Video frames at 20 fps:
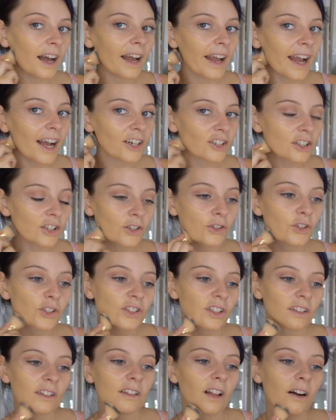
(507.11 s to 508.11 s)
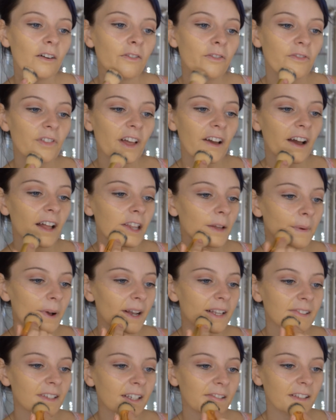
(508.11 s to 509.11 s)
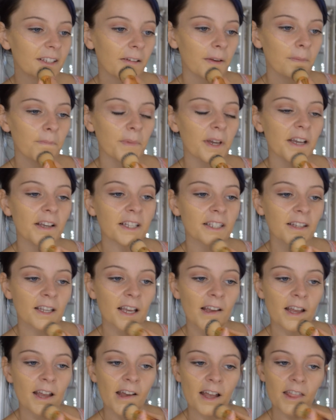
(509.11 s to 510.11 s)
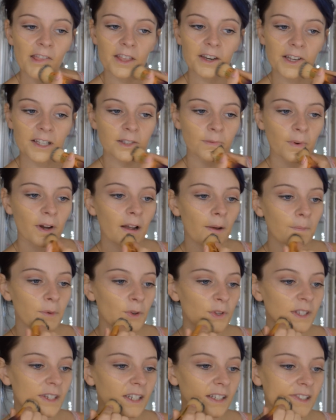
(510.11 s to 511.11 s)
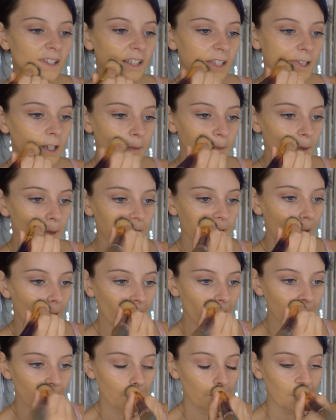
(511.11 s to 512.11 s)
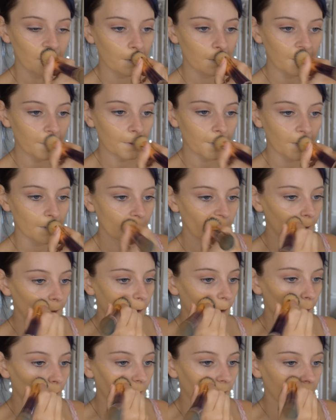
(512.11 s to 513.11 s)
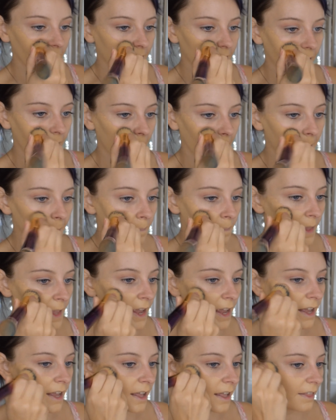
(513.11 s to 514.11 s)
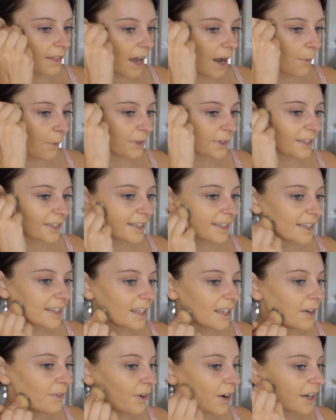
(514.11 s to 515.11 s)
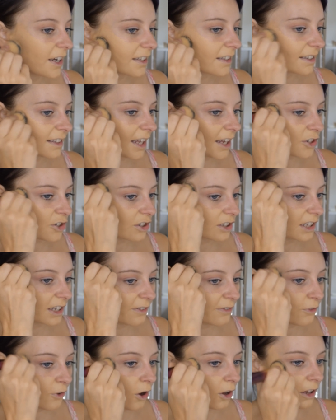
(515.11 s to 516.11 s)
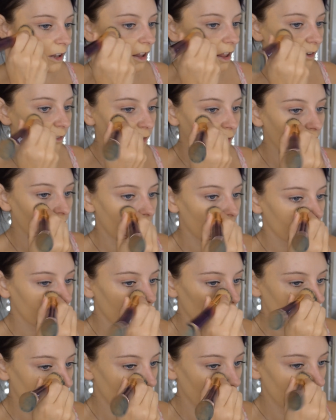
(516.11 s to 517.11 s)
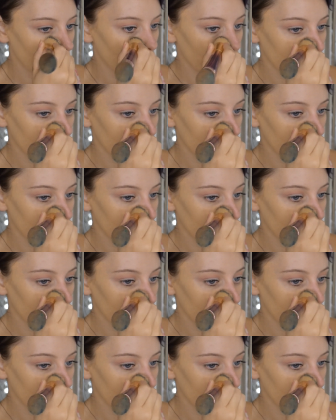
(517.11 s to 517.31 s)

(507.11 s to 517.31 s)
I actually used to love the Alamasca Skin Base. The reason why I'm using it today is because I haven't used it in such a long time that I wanted to see if I could literally fall in love with it again.